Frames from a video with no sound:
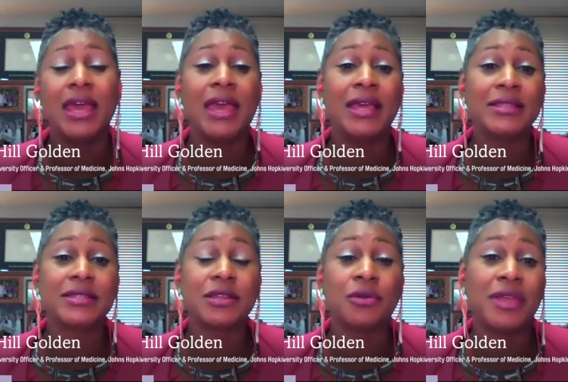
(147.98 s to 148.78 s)
and
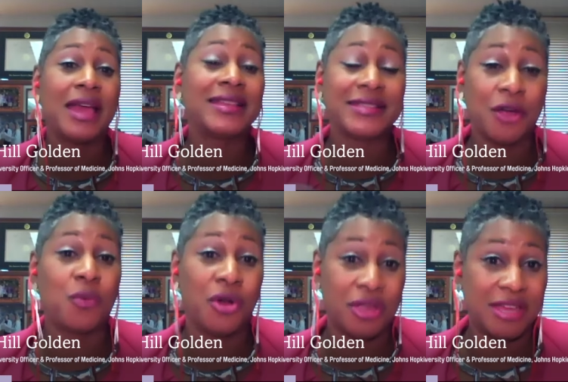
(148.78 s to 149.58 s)
so that is our
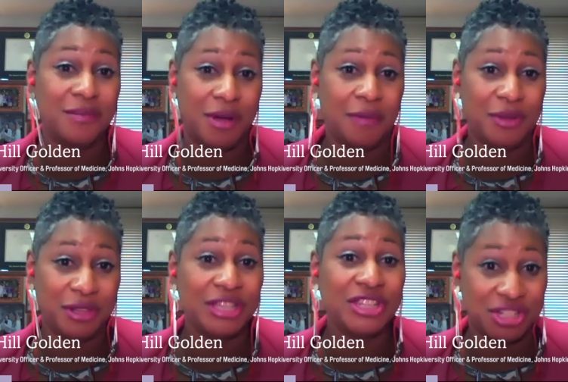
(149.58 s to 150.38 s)
working
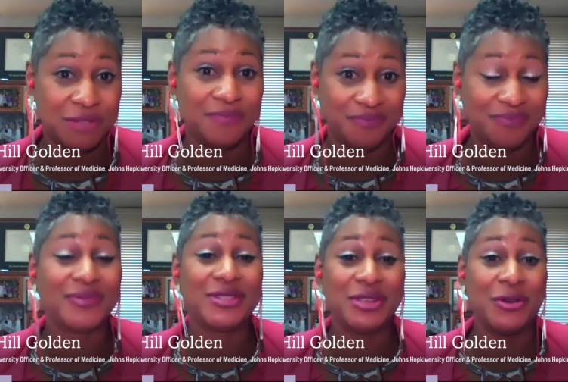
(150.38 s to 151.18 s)
population
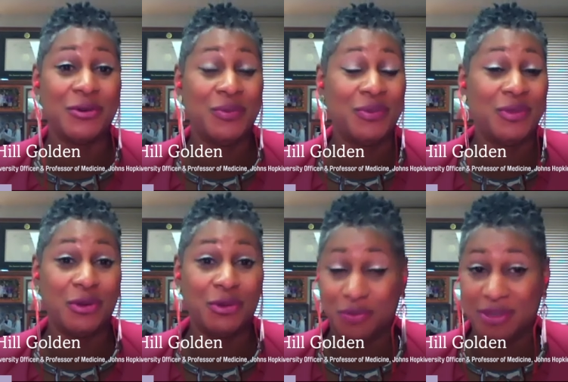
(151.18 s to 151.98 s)
so
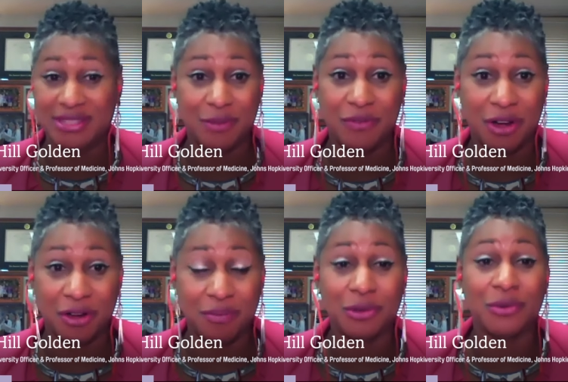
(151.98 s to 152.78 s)
those would be some of our
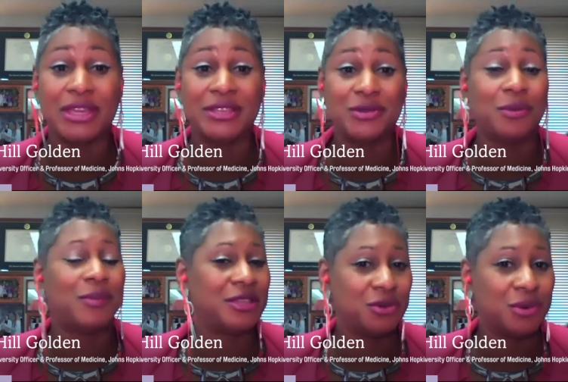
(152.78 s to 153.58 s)
employees who would
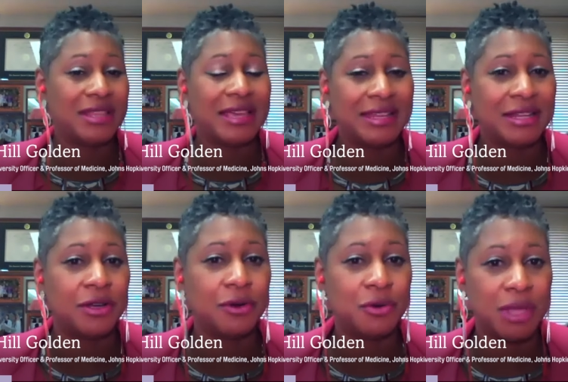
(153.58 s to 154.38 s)
be doing that
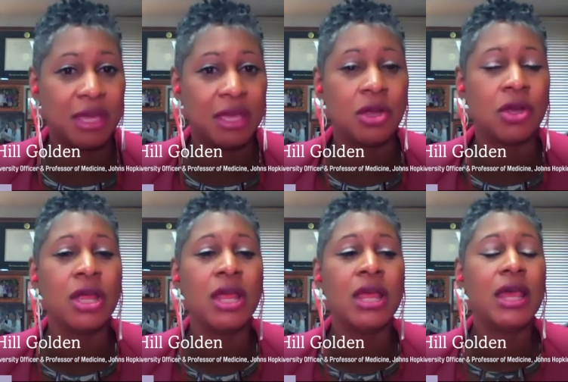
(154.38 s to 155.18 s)
in-home care
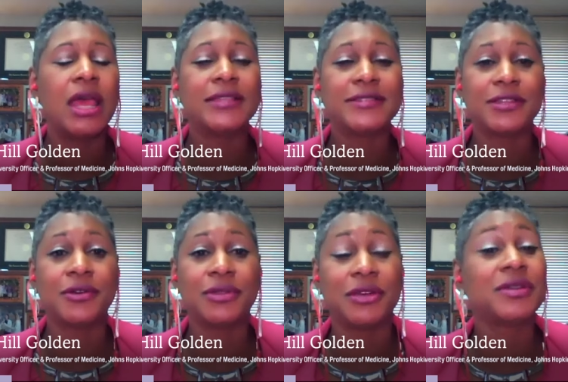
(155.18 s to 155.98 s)
and
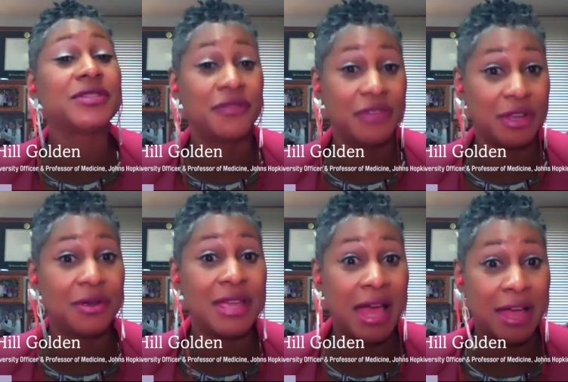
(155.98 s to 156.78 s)
so there is a
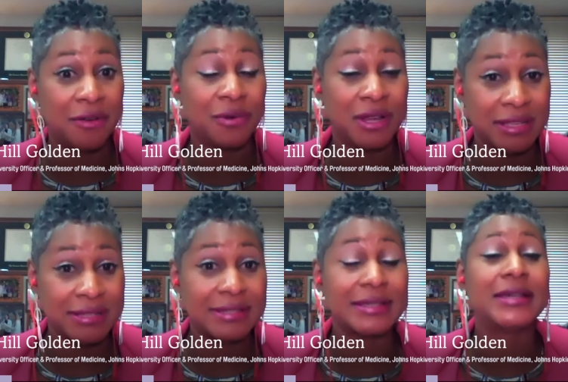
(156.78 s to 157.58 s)
very high
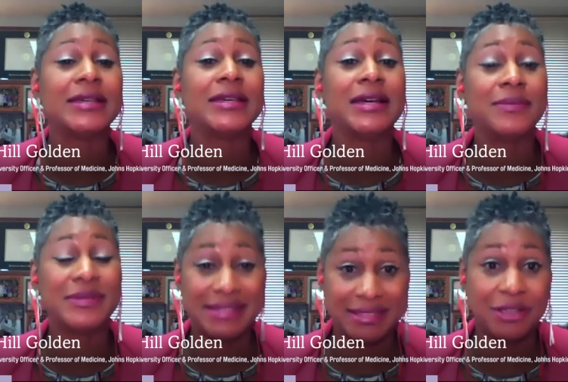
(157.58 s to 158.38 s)
risk um,
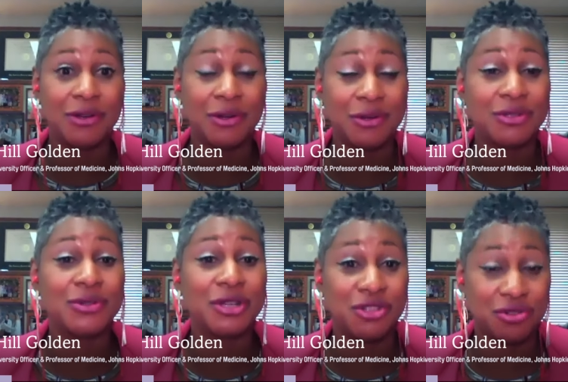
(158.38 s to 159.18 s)
still to
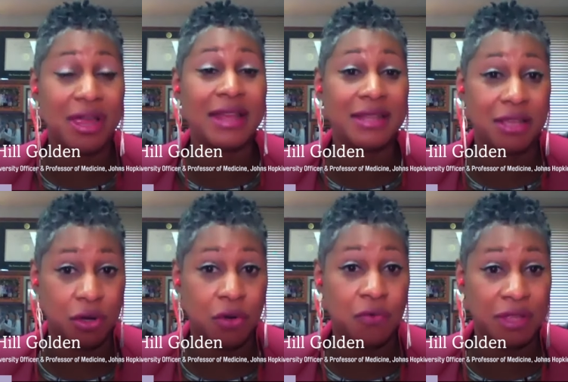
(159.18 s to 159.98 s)
contracting
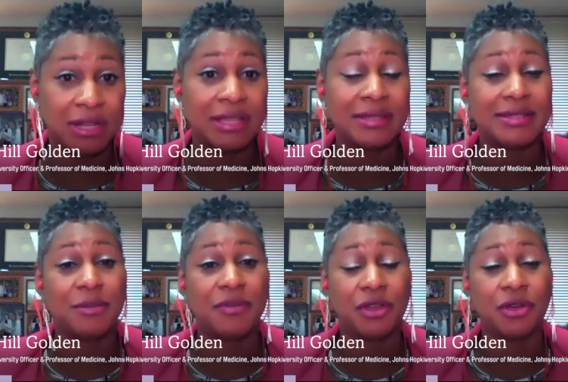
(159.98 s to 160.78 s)
covid and
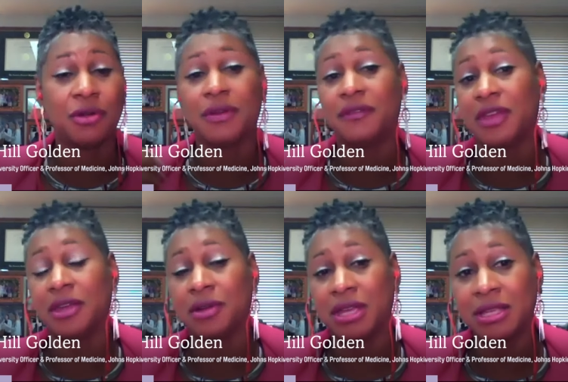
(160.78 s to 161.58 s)
some of the current
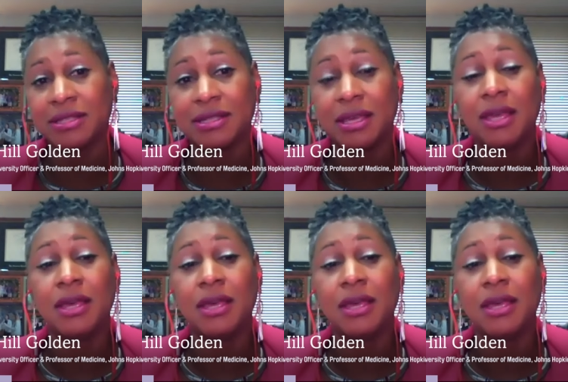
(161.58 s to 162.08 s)
variants